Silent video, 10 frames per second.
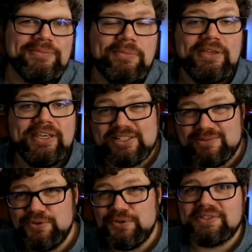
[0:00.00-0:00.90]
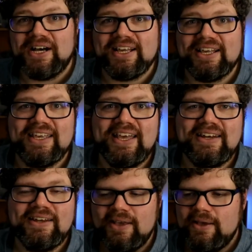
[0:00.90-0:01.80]
Maybe he can smooth talk
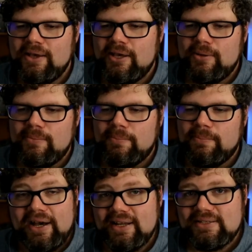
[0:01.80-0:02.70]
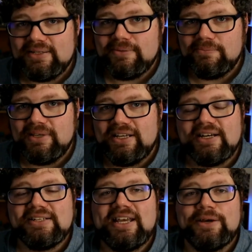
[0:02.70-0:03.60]
again. But
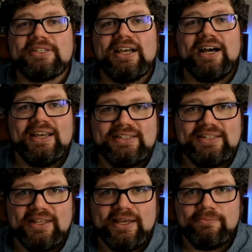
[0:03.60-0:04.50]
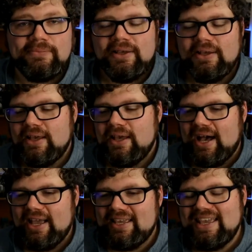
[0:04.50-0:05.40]
because I was kind to them,
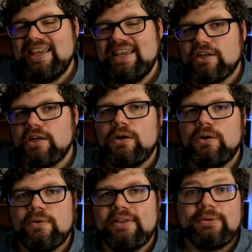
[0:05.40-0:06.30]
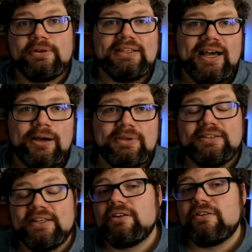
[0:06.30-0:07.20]
I gained a code that would allow me
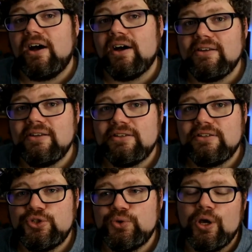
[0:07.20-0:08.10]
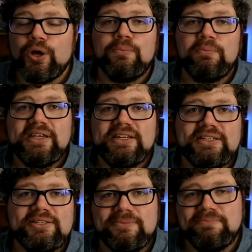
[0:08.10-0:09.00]
later on to go meet
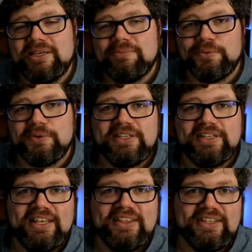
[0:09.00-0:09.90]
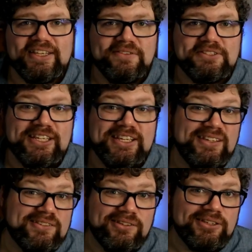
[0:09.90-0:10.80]
some people within a thieves
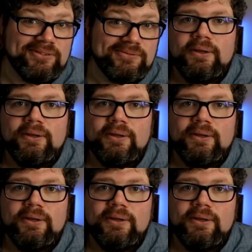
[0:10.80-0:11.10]
guild.